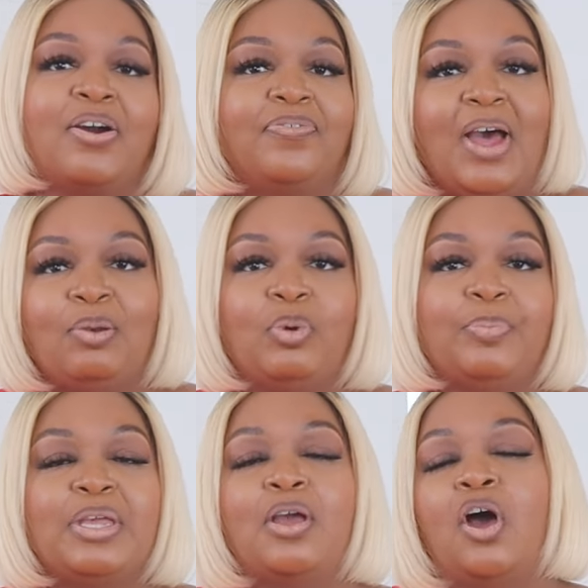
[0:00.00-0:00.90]
are
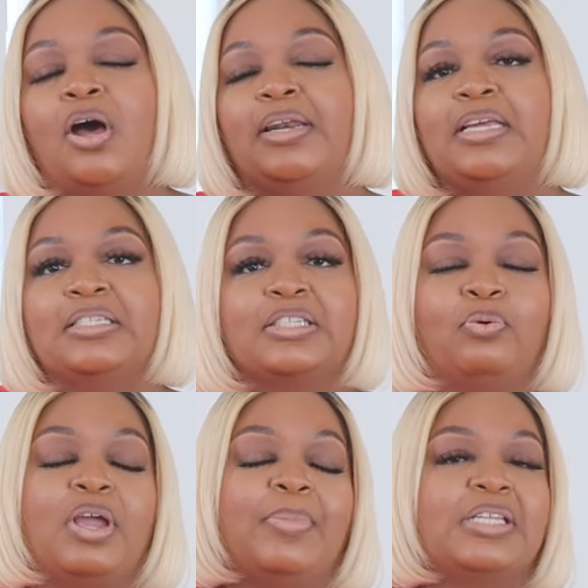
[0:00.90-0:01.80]
following me on
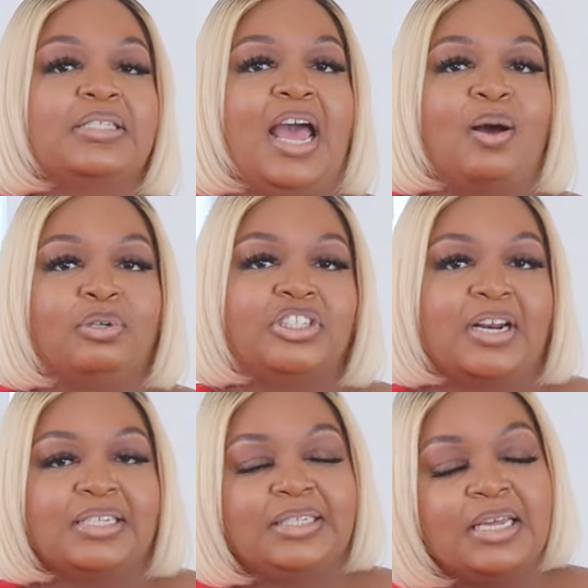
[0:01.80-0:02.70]
Instagram at Style with
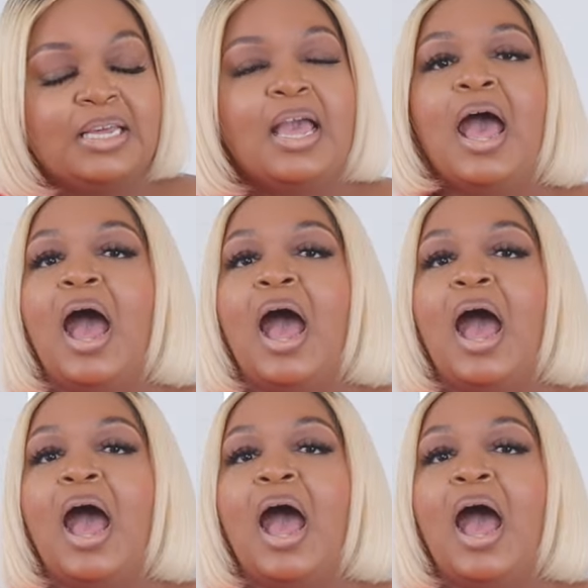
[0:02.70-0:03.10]
Shauna T,